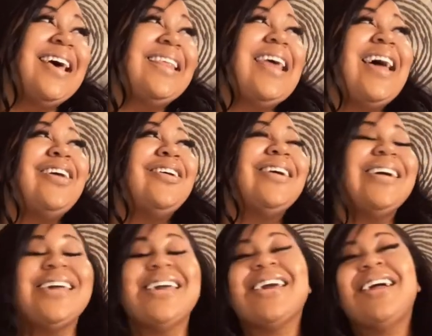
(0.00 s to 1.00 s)
that you're going to
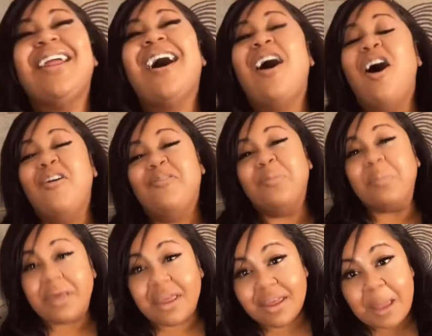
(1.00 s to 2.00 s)
get clout off of
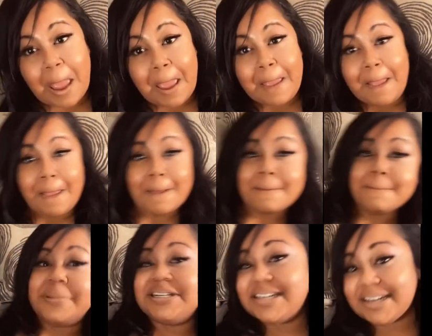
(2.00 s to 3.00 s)
me.
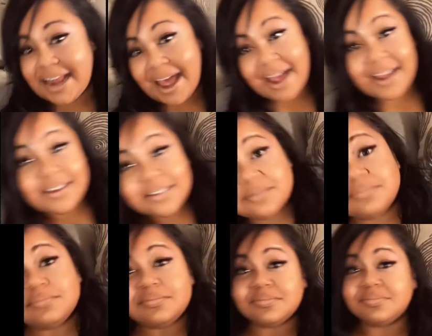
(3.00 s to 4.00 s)
But you're not.
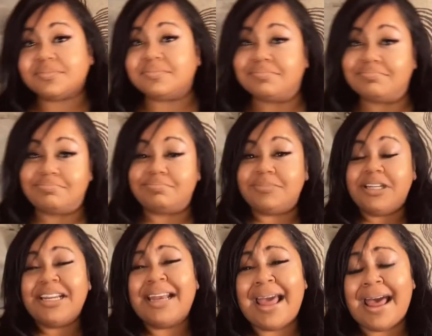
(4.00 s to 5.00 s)

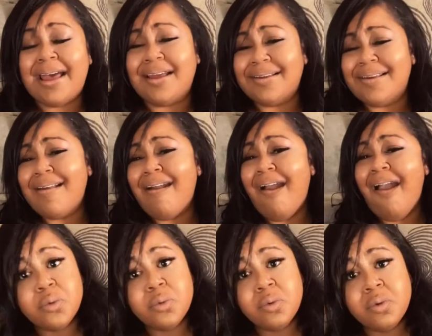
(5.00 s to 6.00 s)
You're not.
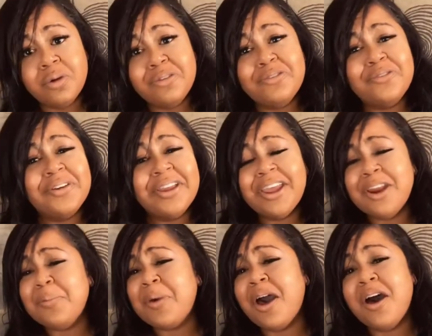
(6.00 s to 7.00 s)
Forget
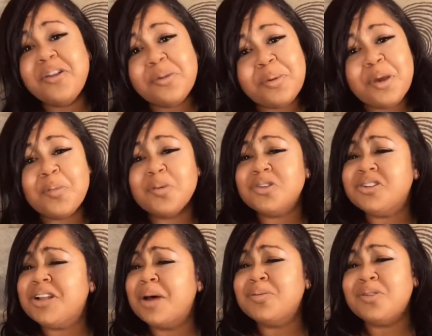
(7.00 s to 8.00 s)
about other people.
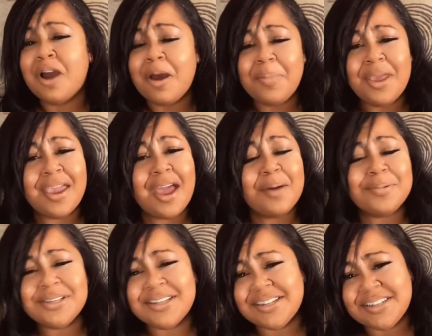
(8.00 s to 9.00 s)
Stop trying to be in
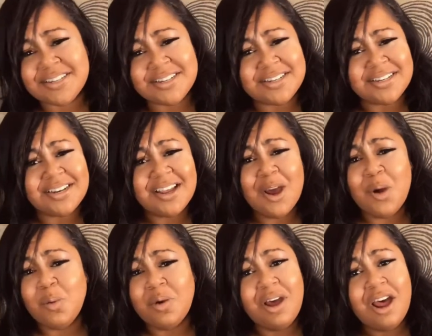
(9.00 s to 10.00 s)
competition
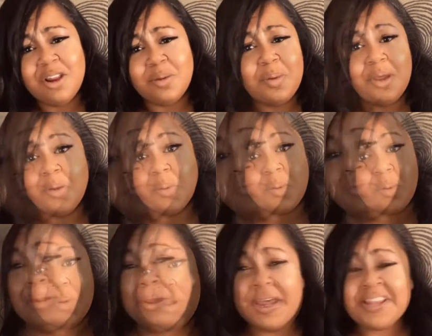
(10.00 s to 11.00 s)
with other people.
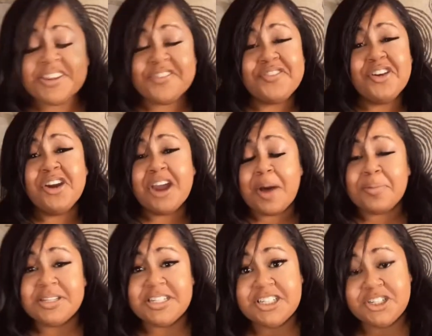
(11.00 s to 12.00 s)
Because if you're in
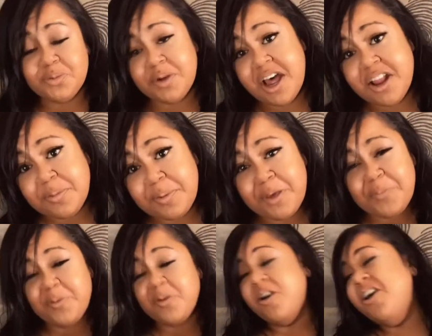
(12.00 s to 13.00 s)
competition with other
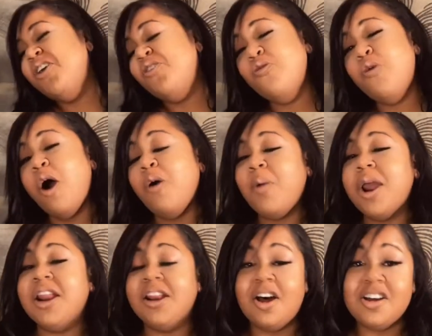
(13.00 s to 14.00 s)
people, you
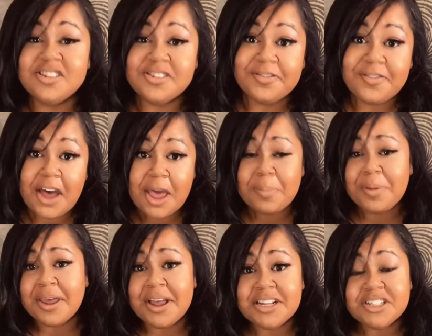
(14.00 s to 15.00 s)
already lost the fight.
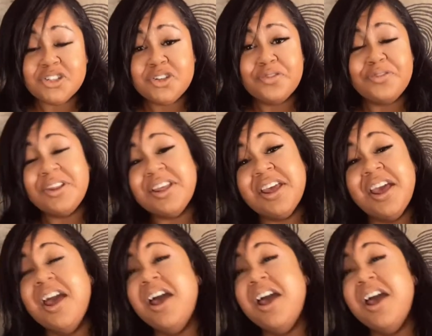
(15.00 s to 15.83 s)
Because simply,